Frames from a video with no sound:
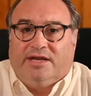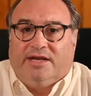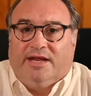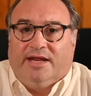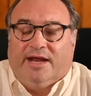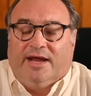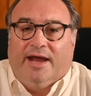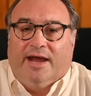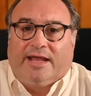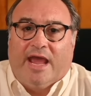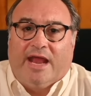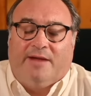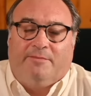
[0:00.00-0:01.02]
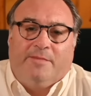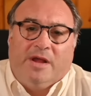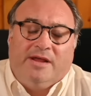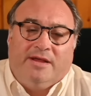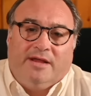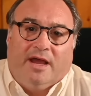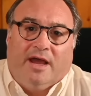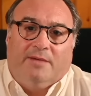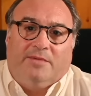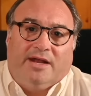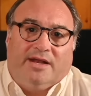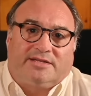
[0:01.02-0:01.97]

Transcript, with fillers: And and uh, again, I'm I'm not